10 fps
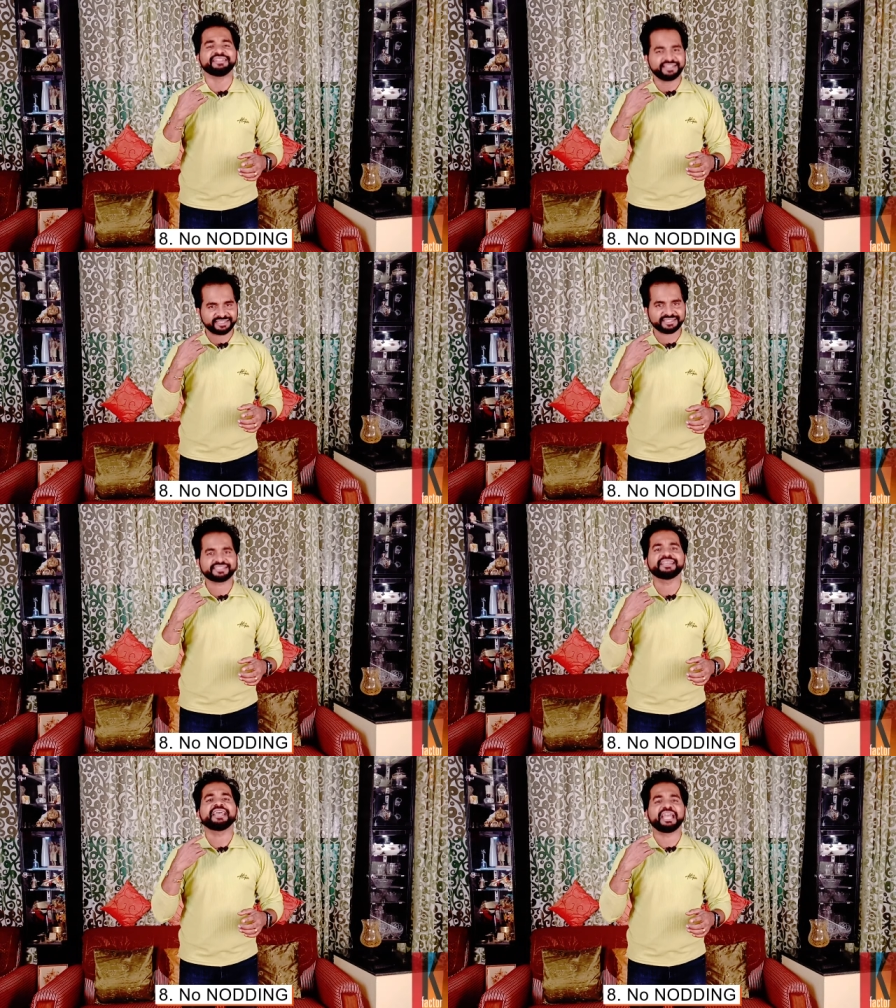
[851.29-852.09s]
This
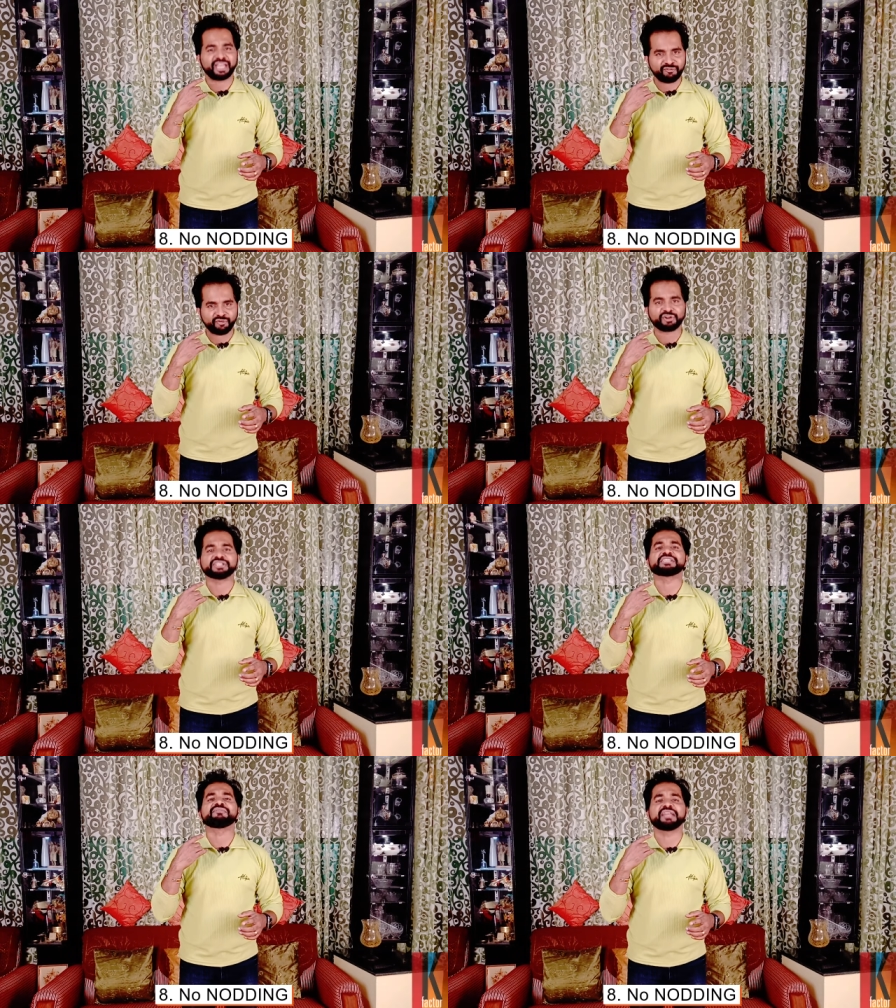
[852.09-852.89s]
is
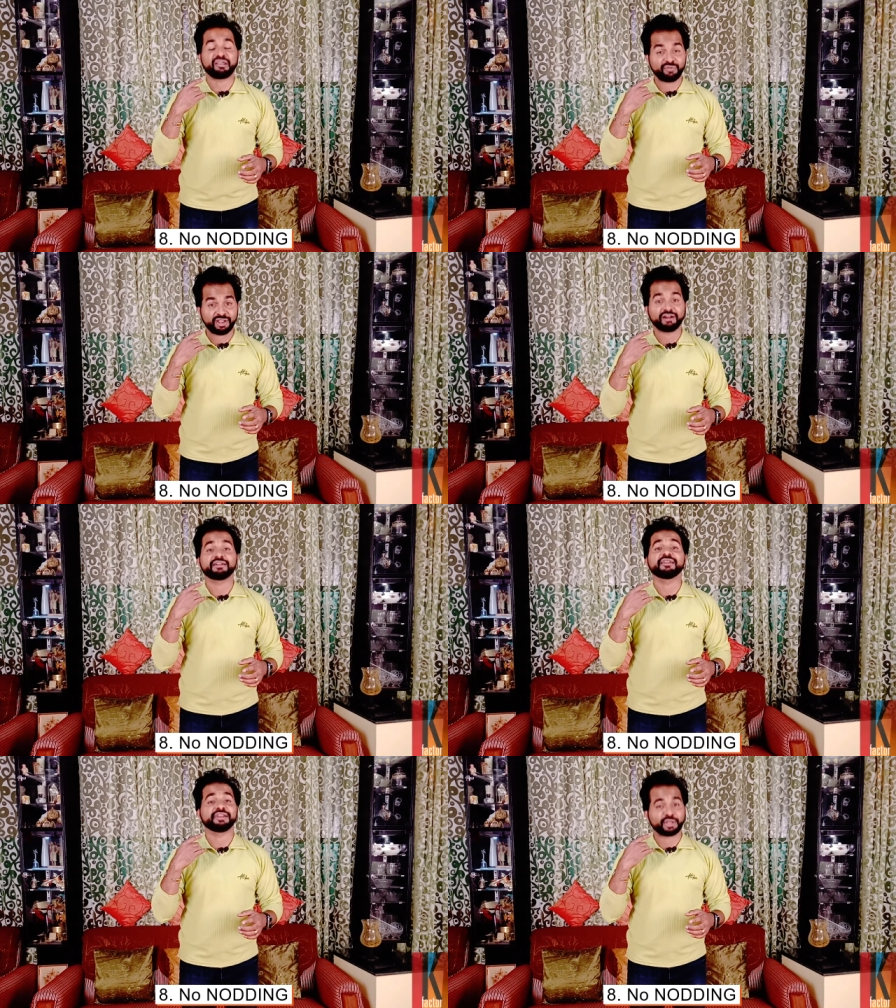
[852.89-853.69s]
AK-47 heavy
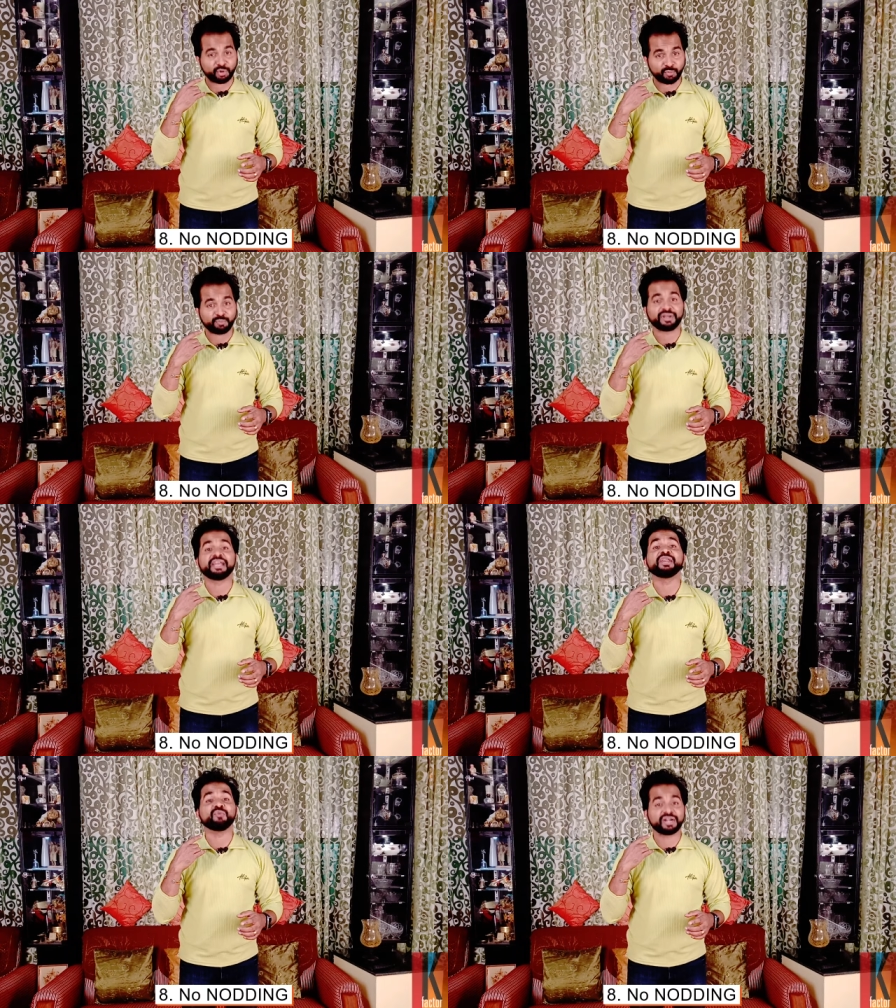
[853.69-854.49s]
artillery equipment.
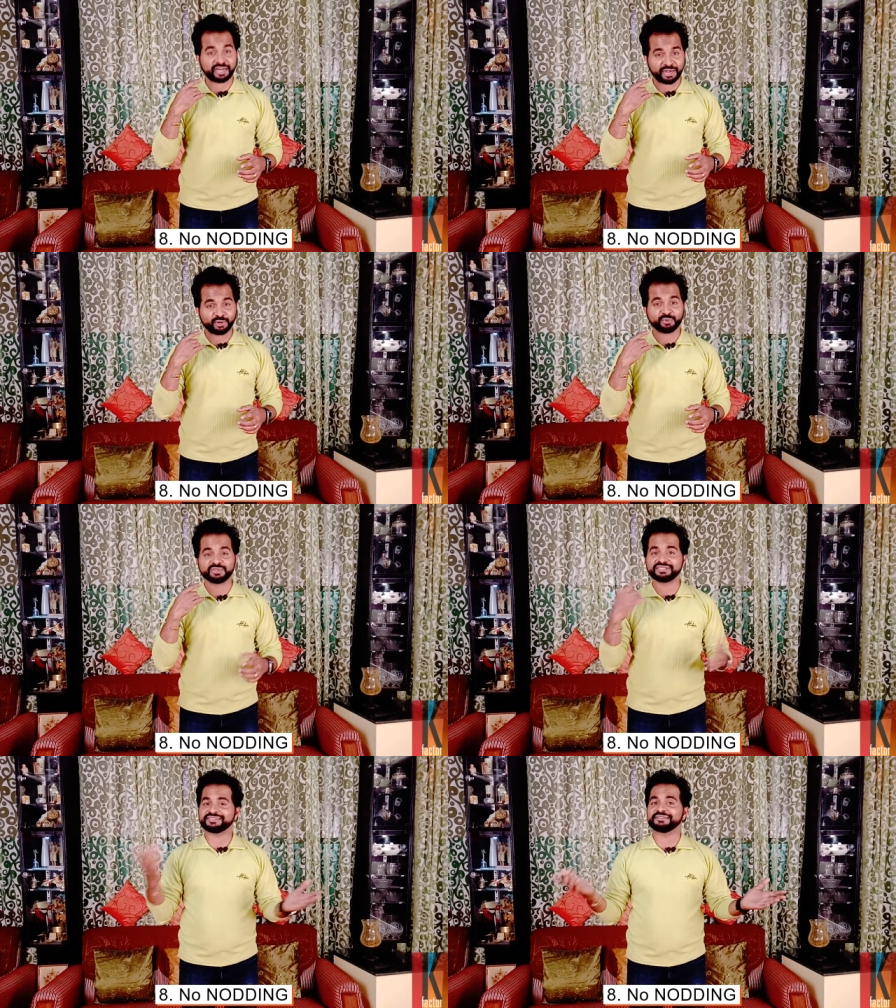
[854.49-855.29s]
Anyone can do
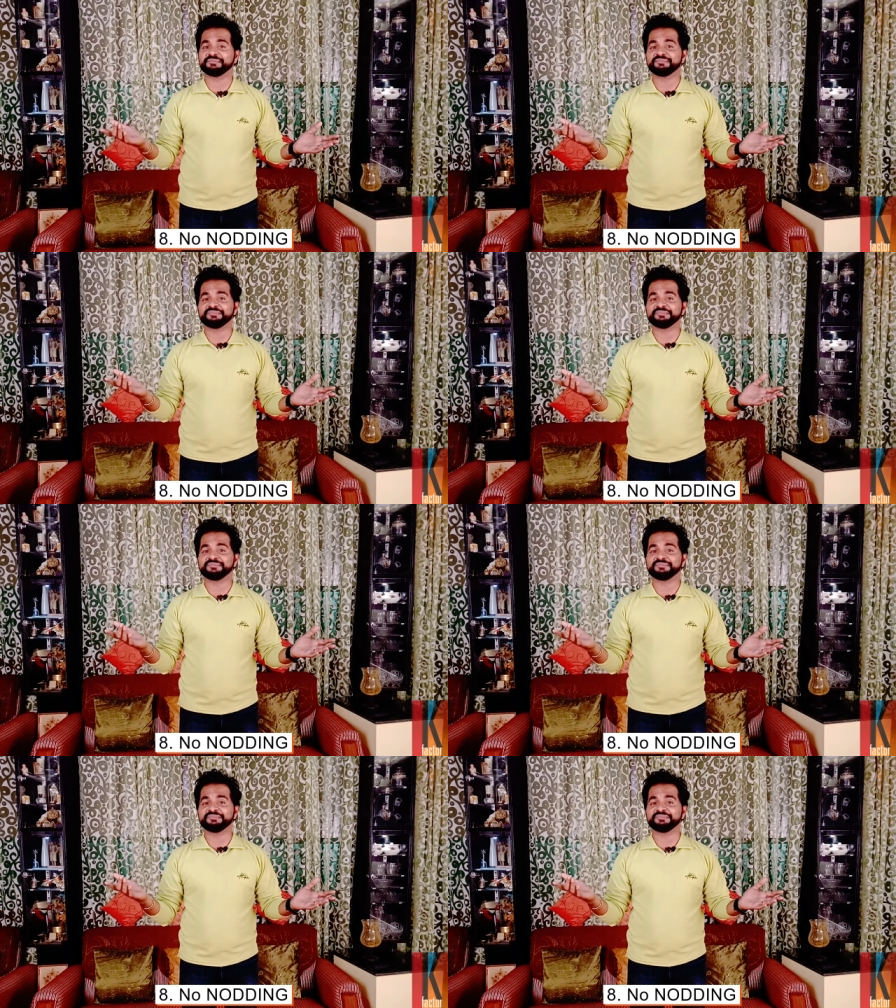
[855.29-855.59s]
this.